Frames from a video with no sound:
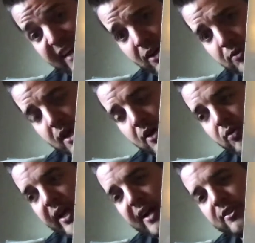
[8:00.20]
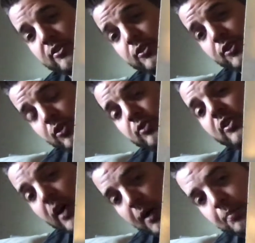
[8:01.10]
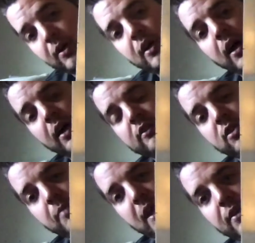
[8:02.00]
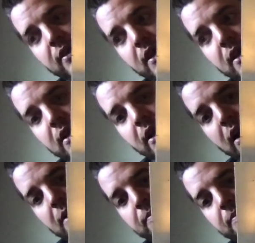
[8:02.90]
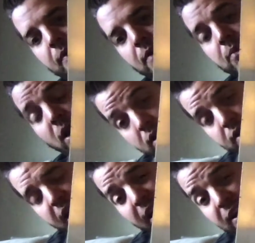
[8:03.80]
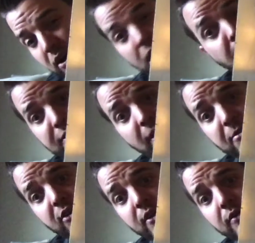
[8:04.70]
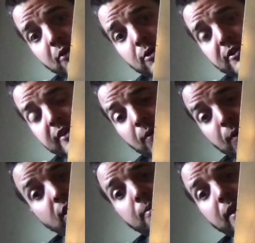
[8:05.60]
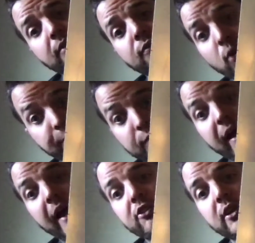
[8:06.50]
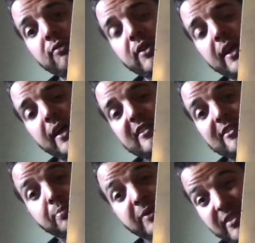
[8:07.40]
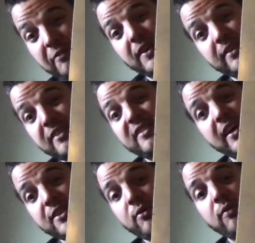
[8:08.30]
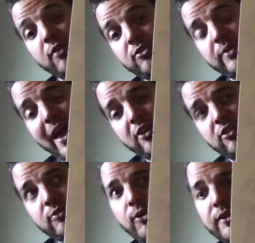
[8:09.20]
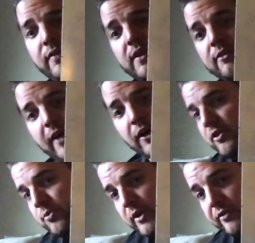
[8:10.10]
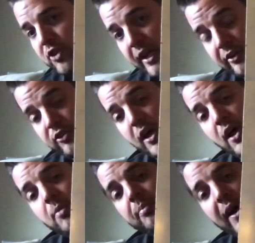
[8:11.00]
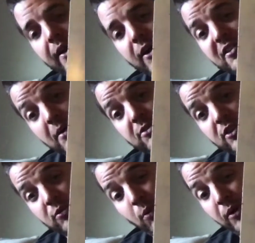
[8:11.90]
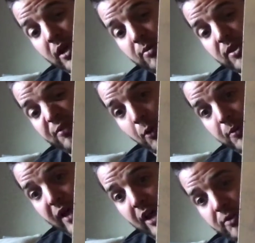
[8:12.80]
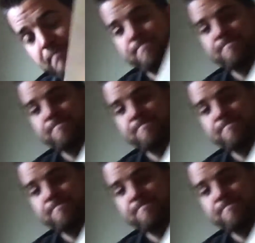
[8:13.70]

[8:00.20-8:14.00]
down. Reactants are used up to make the product. And our assumption here, of course, is that we're talking about the forward reaction. If it had specifically said the reverse reaction, well, then these values would have changed. But our assumption is we're working with the forward reaction.